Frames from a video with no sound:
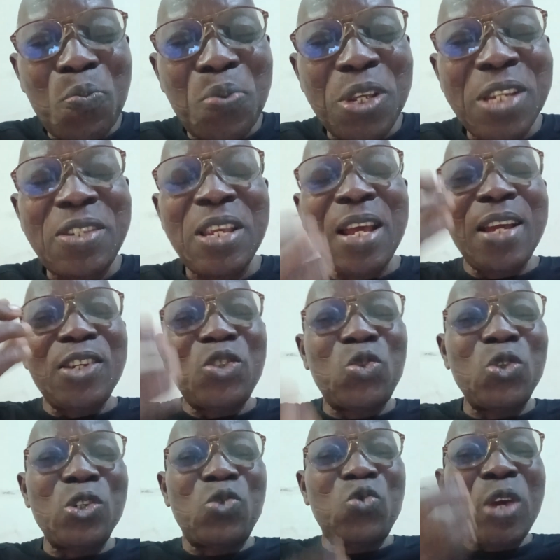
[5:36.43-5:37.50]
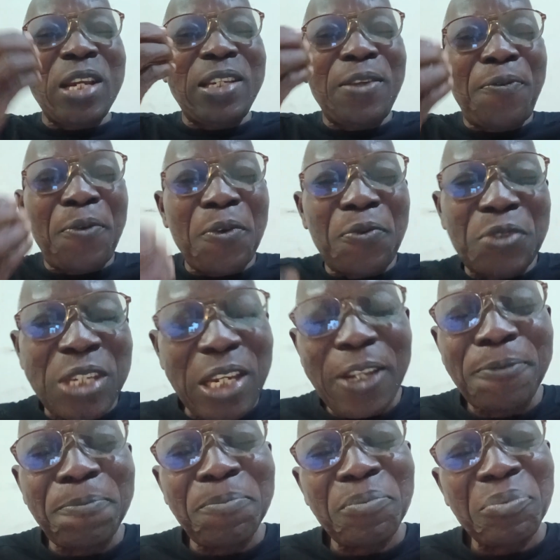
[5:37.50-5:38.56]
peace since
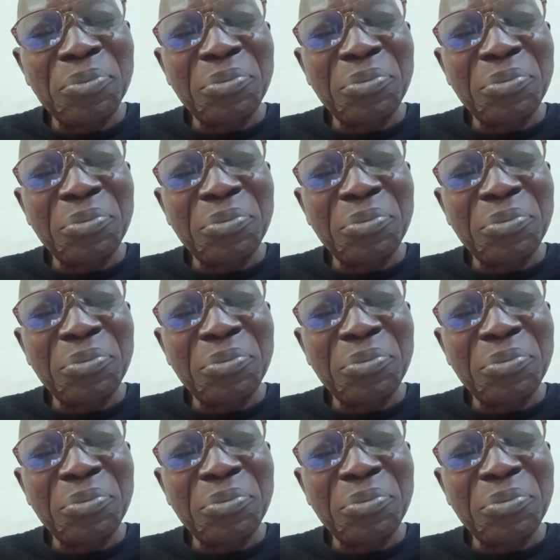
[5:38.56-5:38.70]
2015?